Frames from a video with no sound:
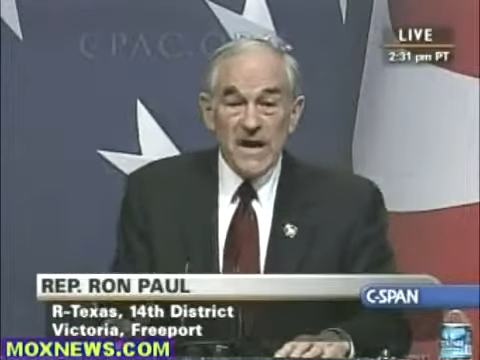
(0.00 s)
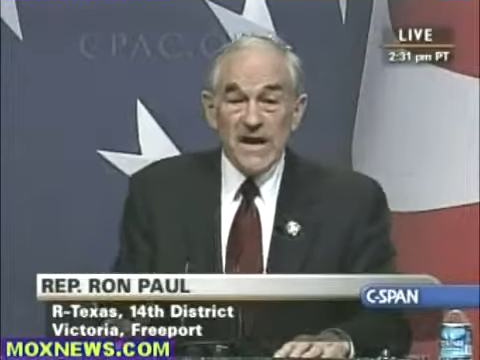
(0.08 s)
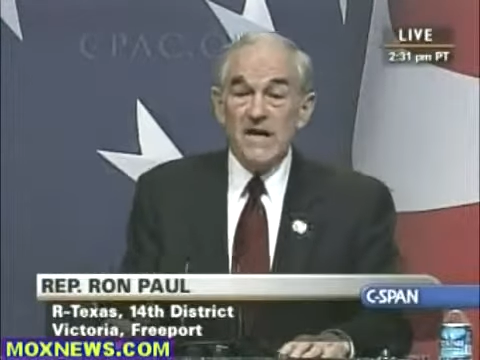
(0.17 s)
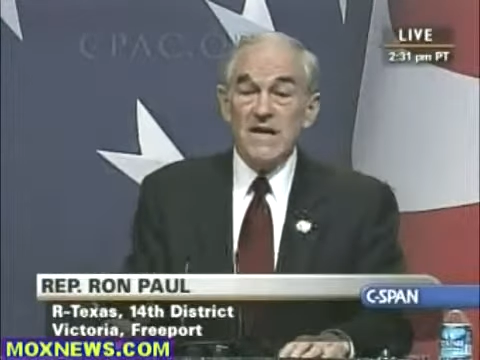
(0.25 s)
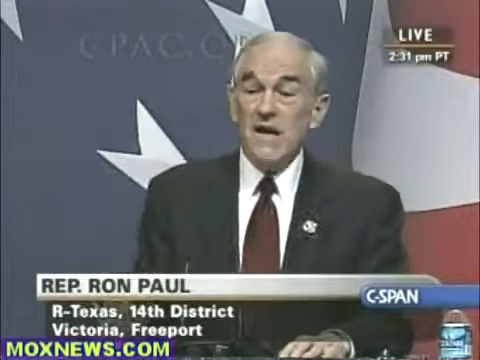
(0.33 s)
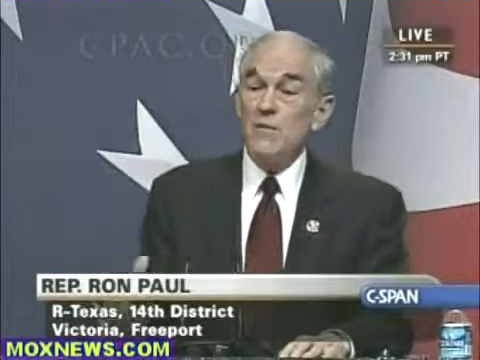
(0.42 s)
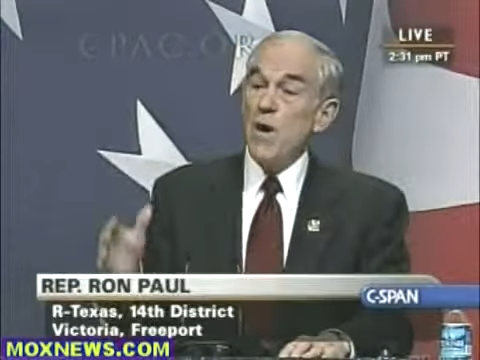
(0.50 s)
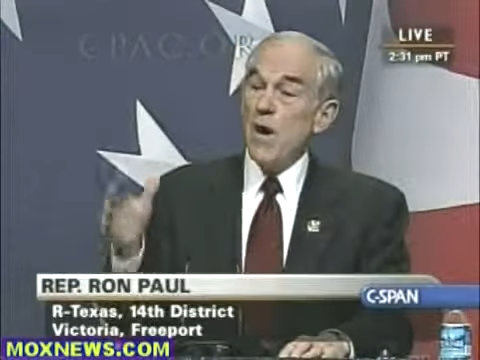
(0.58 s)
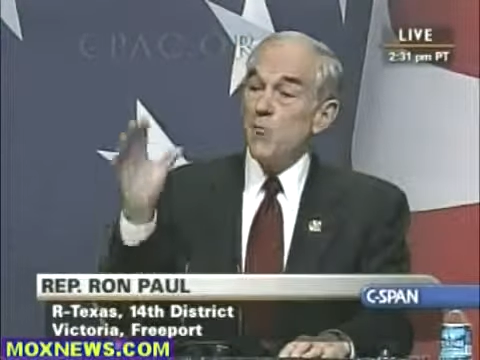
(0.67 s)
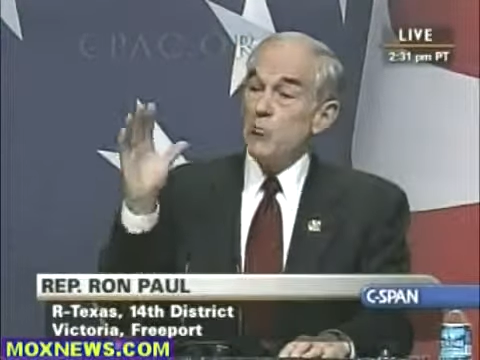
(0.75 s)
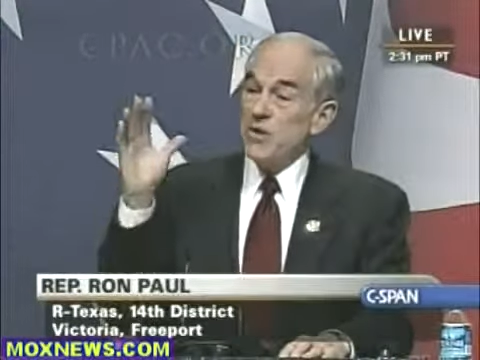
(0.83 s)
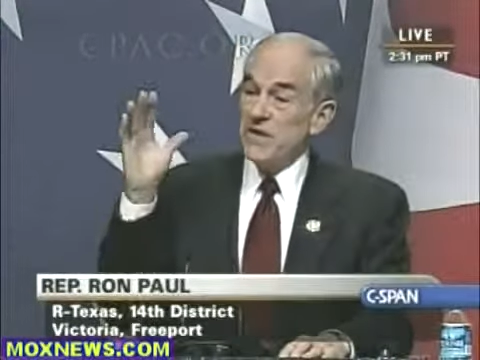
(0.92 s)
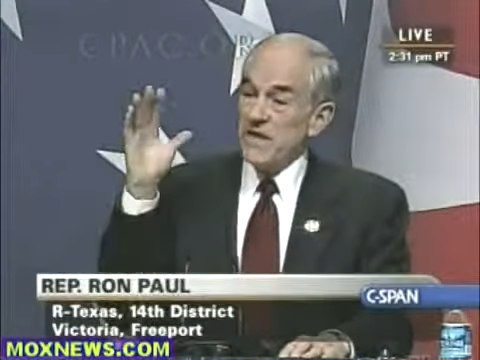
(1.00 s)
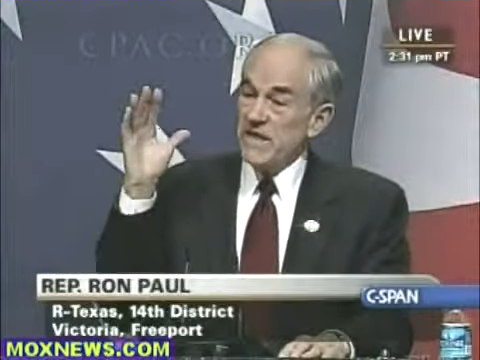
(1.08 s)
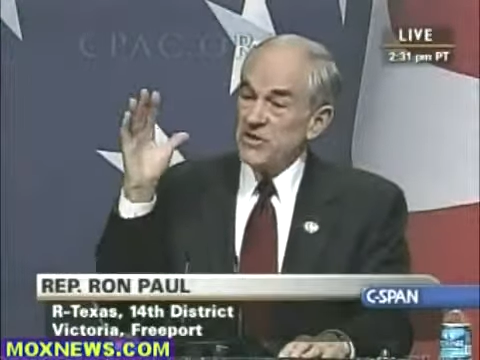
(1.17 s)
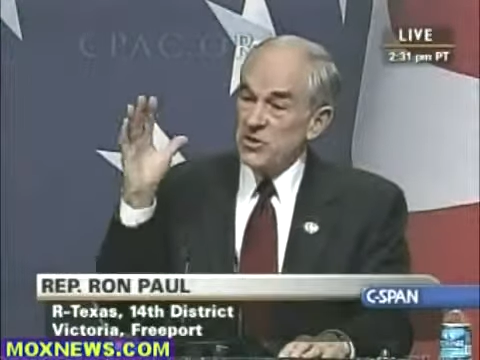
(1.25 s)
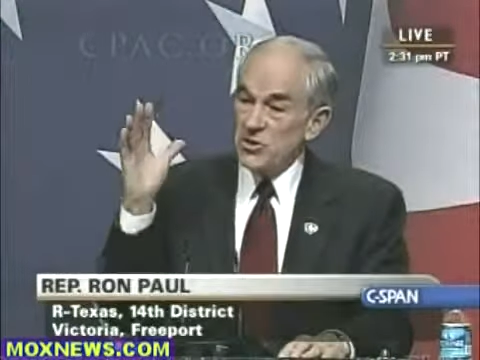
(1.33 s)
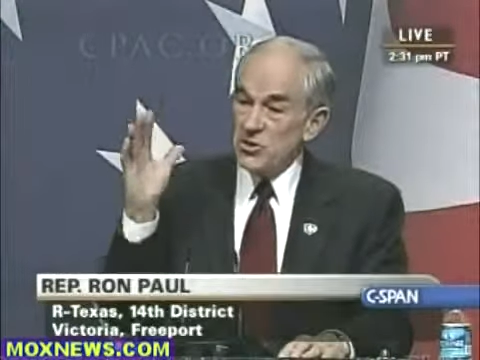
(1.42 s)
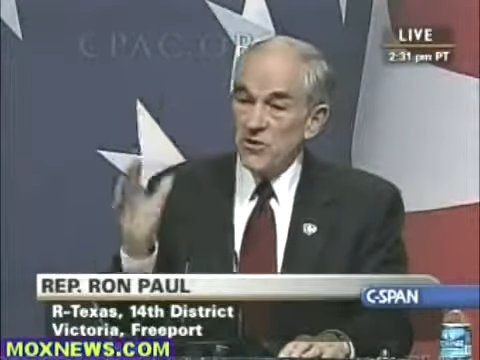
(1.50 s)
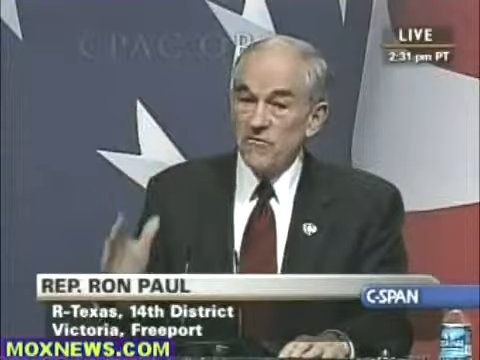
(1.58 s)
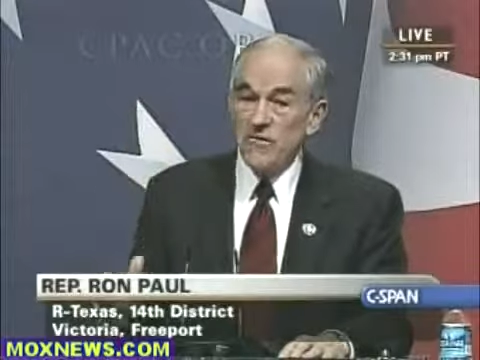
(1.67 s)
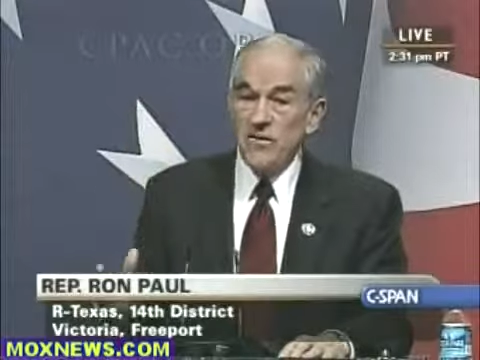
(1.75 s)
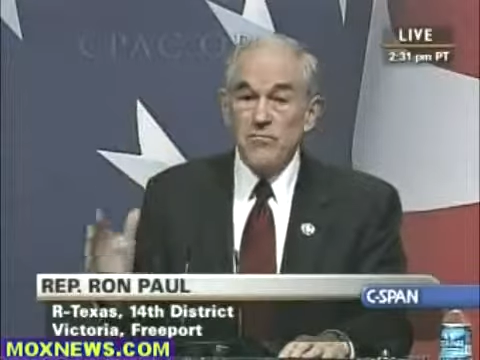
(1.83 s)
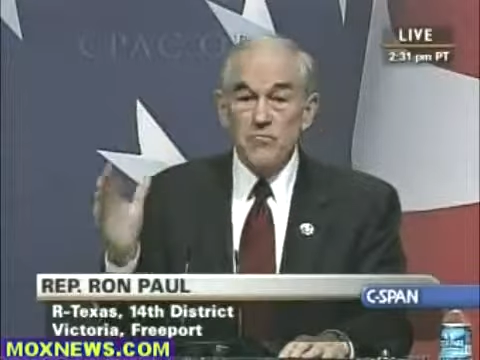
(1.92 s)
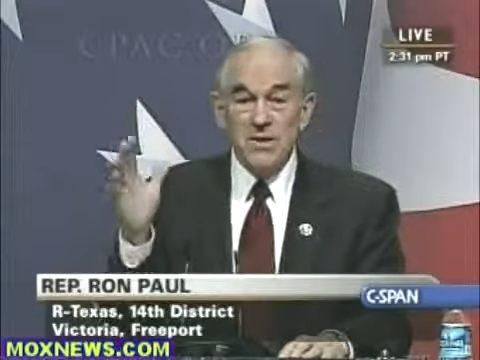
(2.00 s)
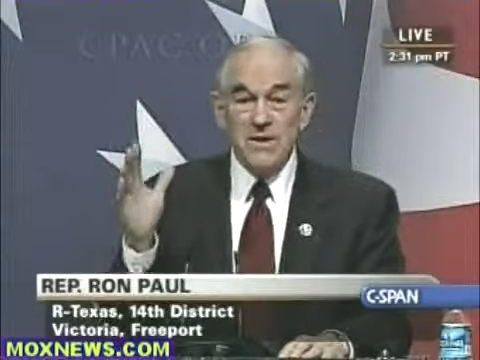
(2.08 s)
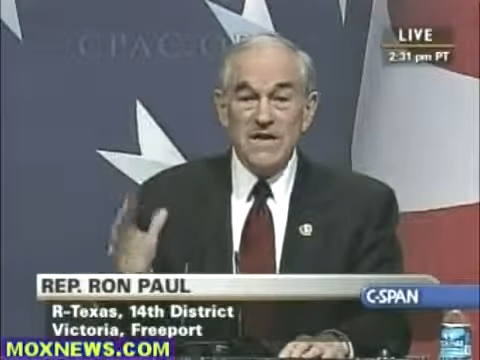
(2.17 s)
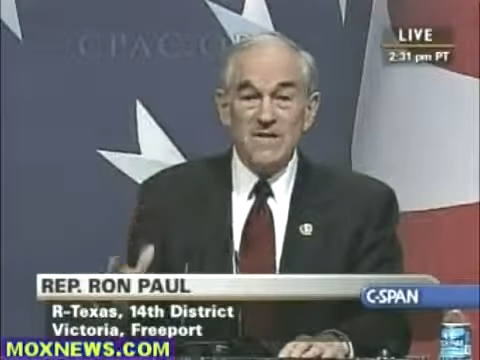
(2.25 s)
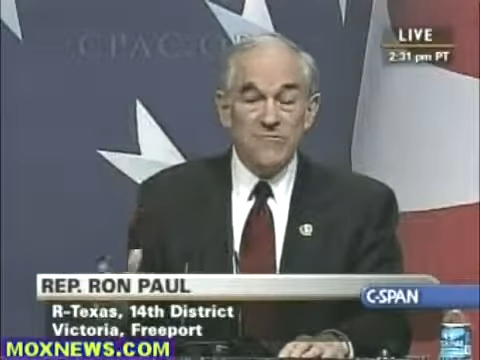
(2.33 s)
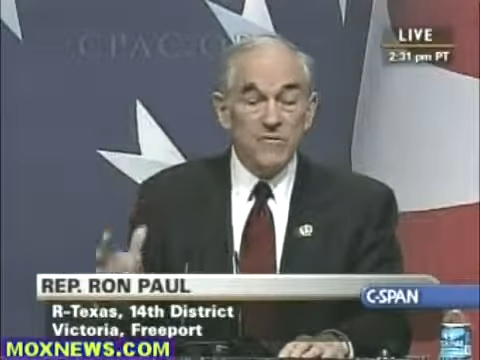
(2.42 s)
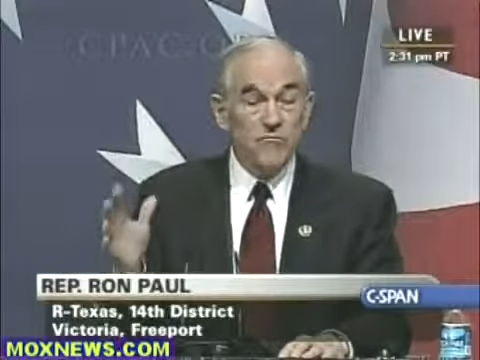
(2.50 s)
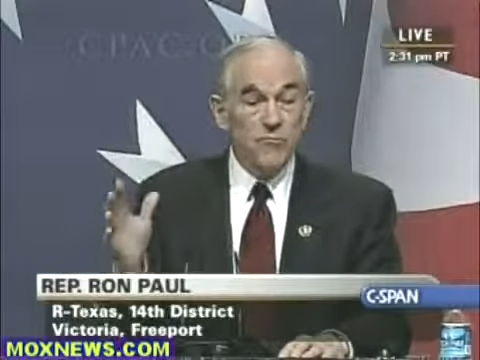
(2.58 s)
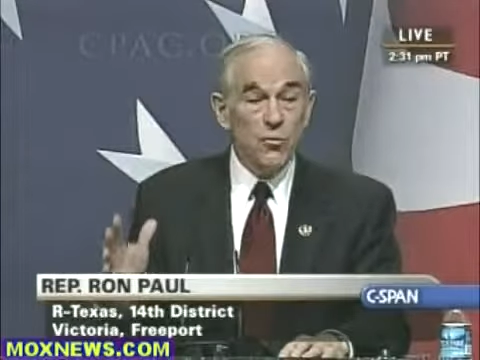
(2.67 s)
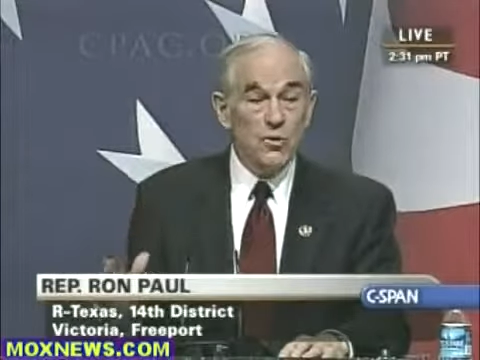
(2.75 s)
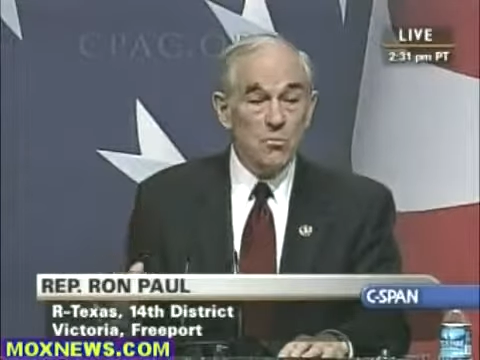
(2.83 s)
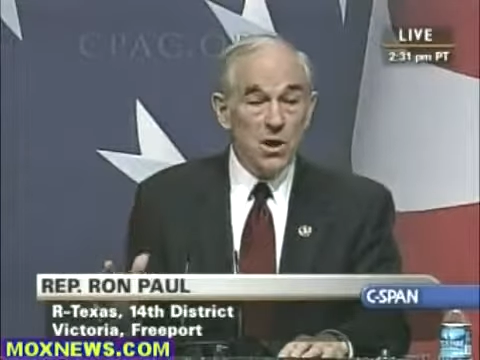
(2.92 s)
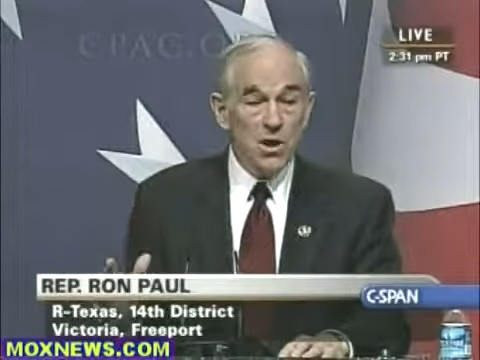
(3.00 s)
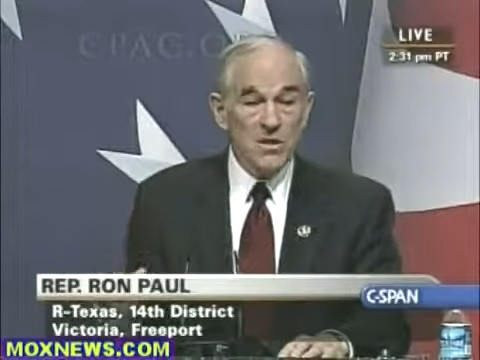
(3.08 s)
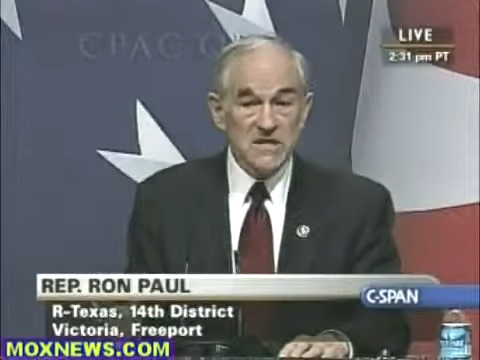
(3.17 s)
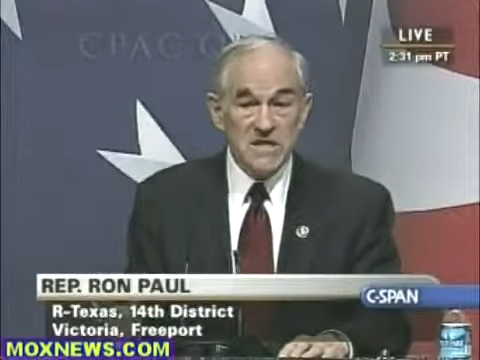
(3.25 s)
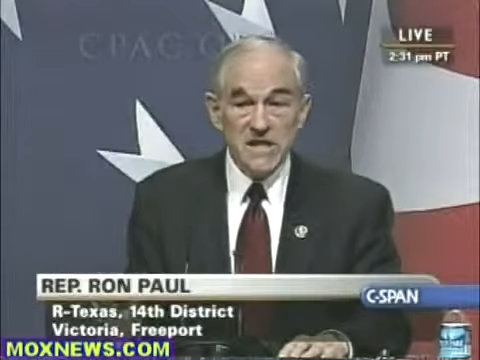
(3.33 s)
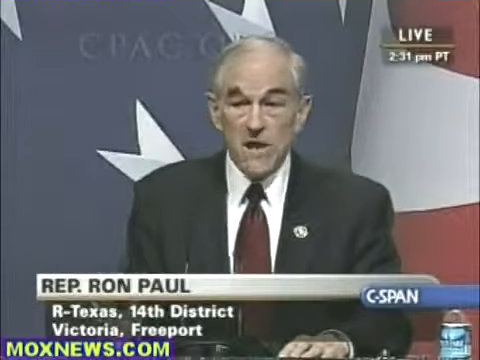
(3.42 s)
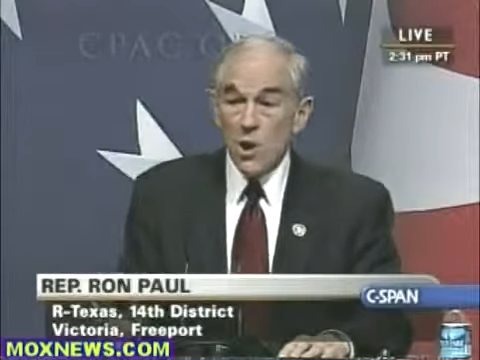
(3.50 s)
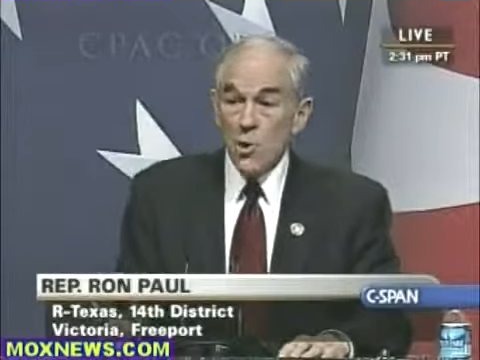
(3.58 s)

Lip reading: and come up with a conservative belief in foreign policy